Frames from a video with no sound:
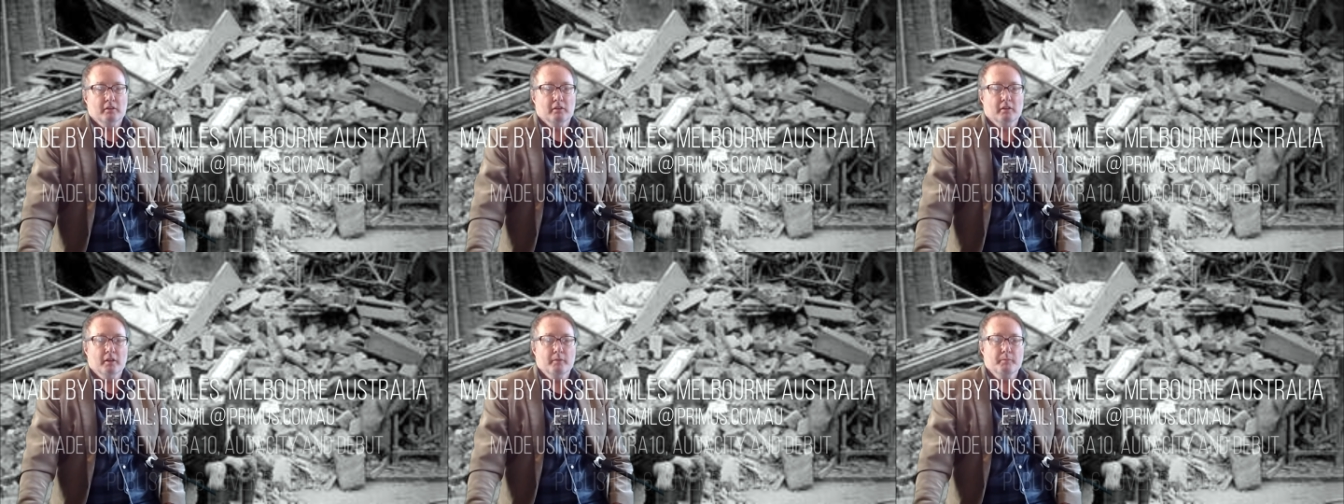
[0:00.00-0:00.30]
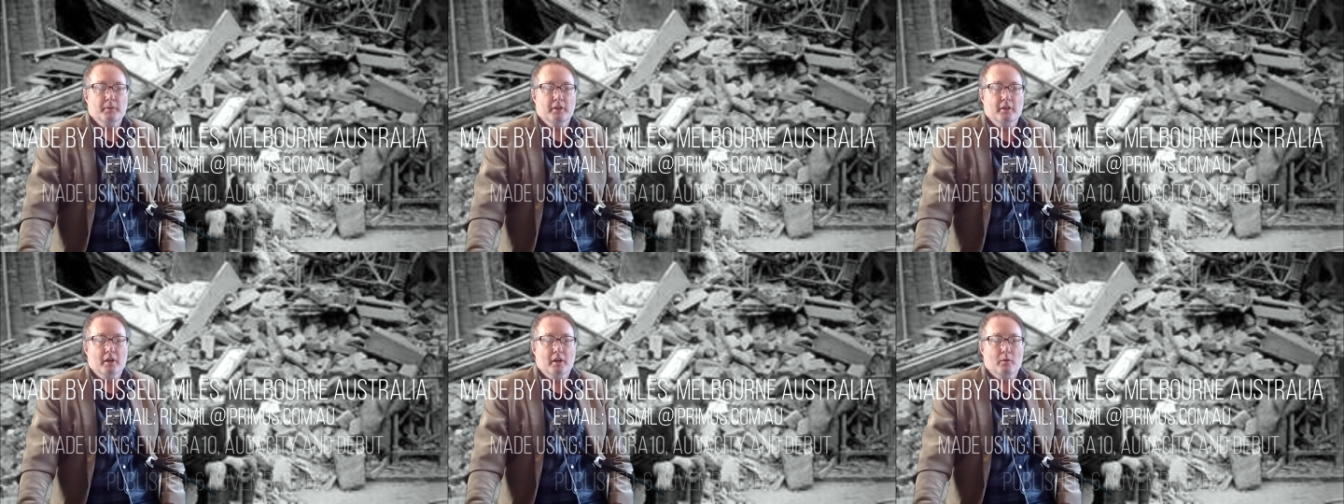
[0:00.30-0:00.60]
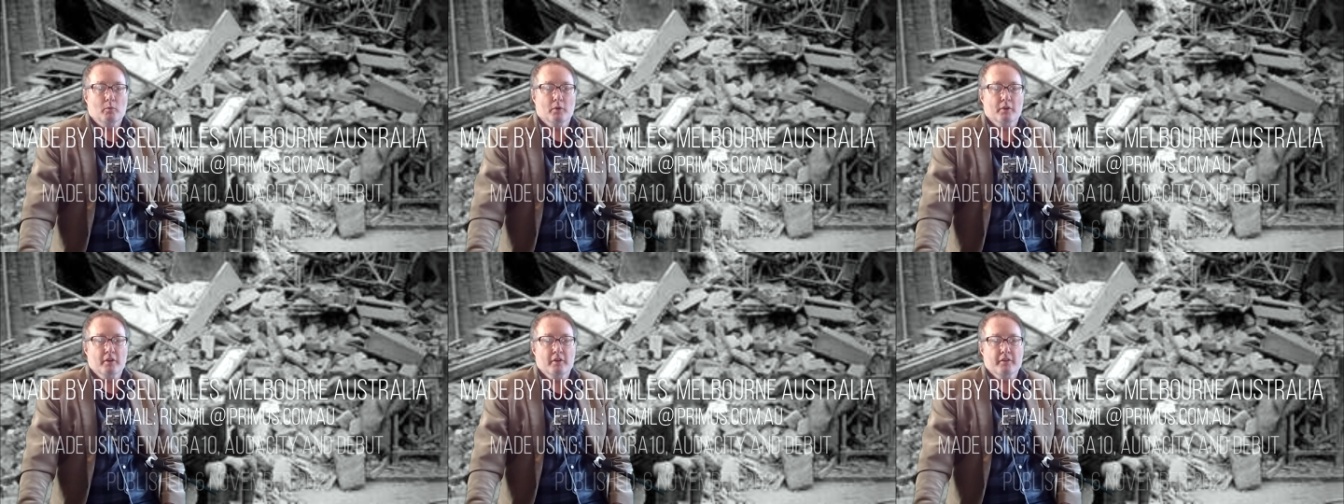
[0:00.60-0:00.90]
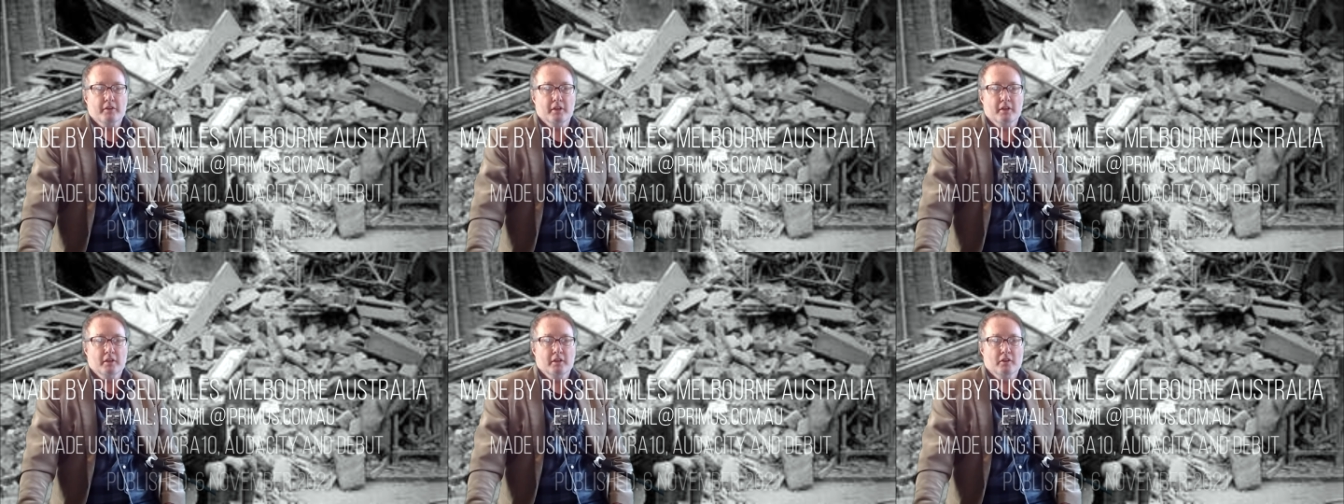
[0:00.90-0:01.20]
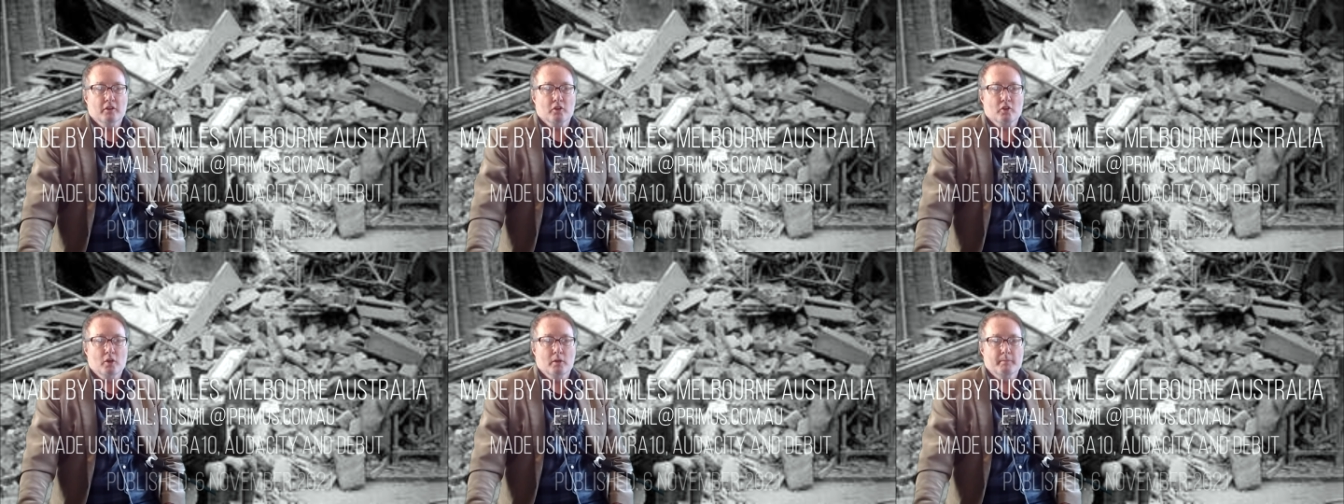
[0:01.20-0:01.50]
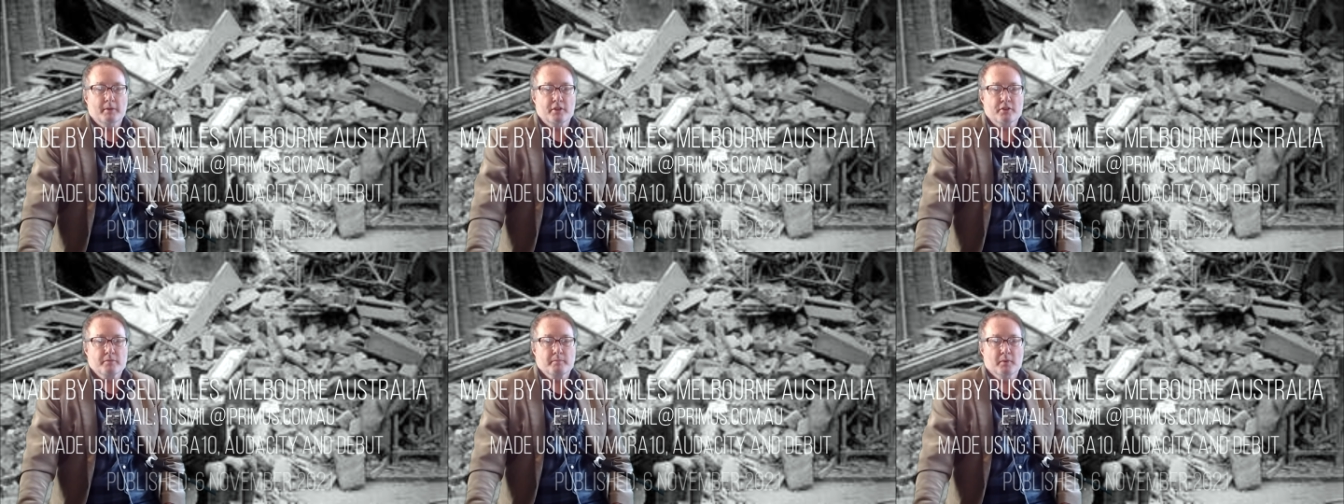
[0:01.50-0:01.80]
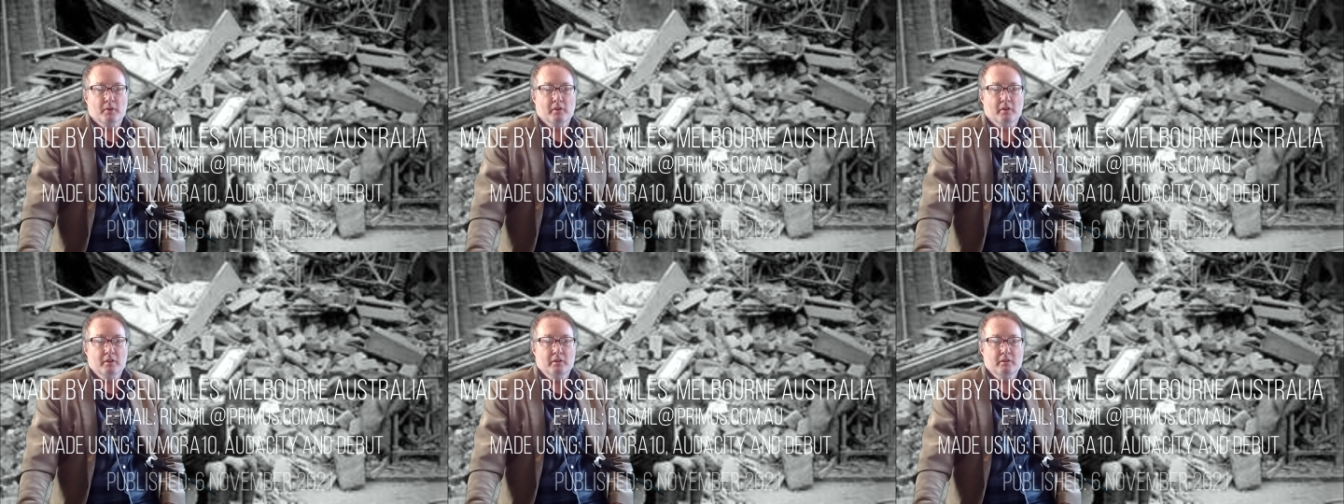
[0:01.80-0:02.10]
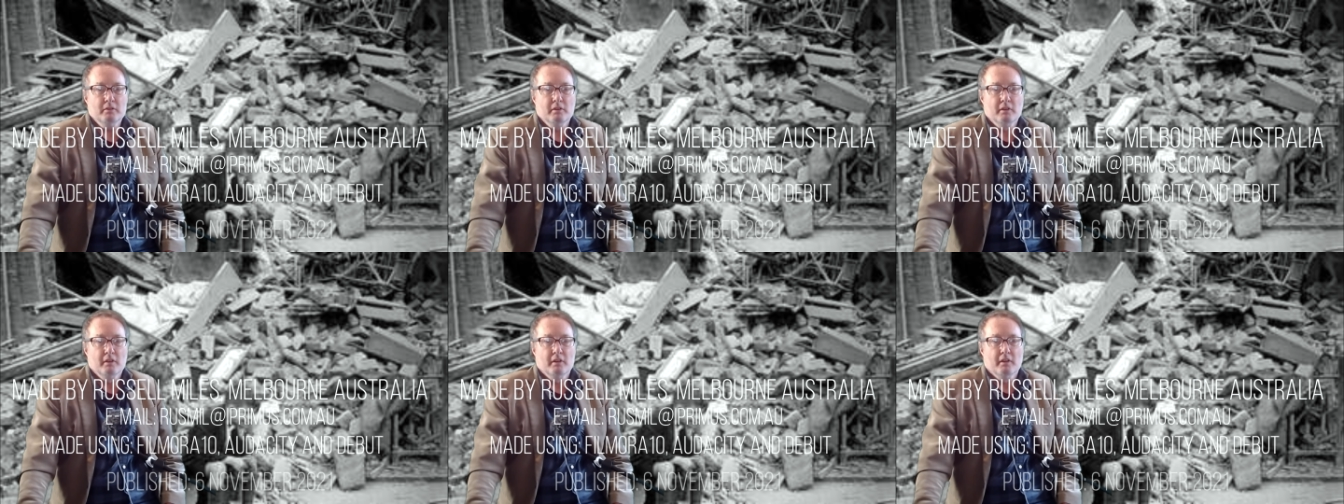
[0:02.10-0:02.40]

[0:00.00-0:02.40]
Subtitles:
Let me know what you think in the comments below.